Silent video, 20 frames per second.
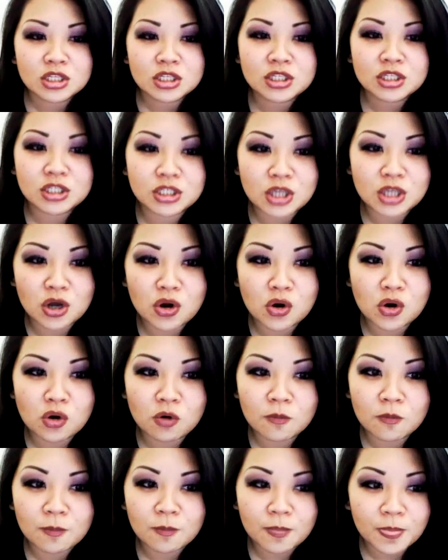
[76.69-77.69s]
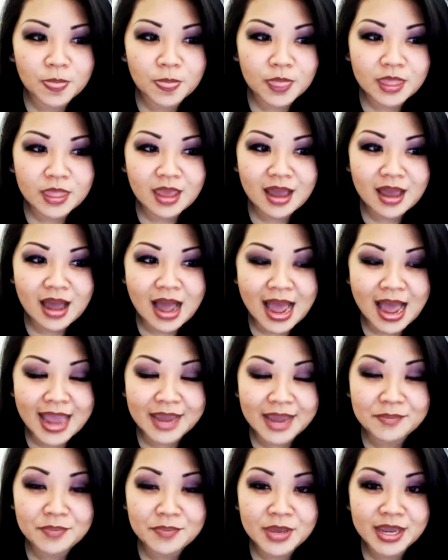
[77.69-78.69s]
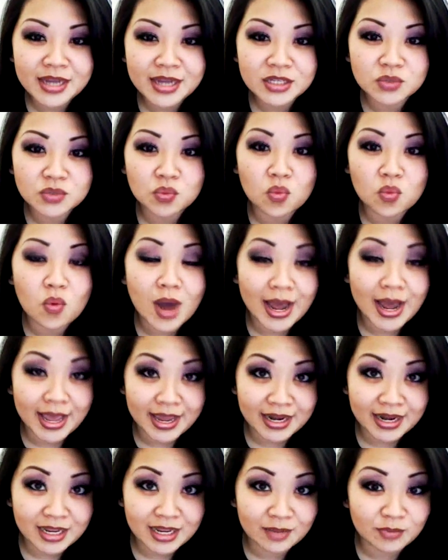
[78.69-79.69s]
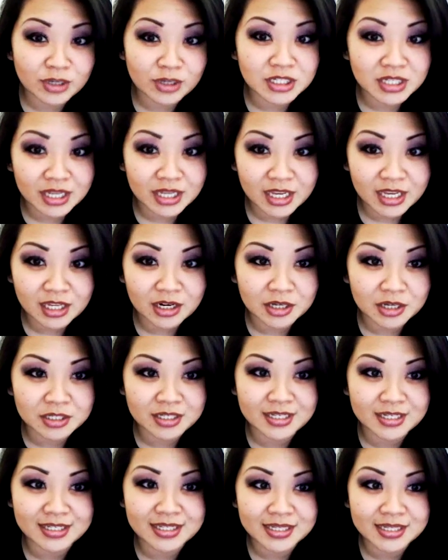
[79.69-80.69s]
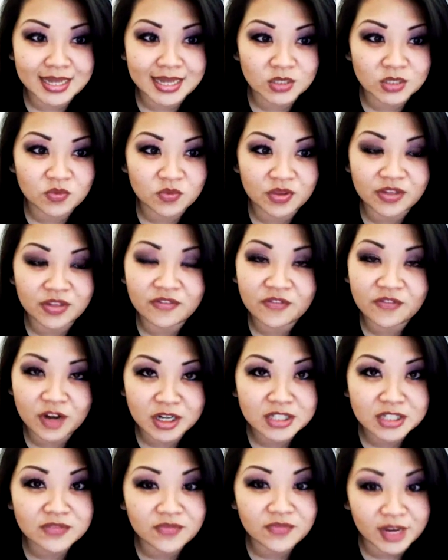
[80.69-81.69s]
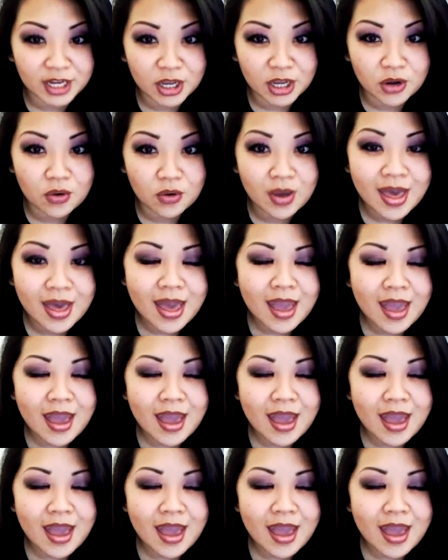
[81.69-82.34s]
So I had picked one in particular to discuss for the first video.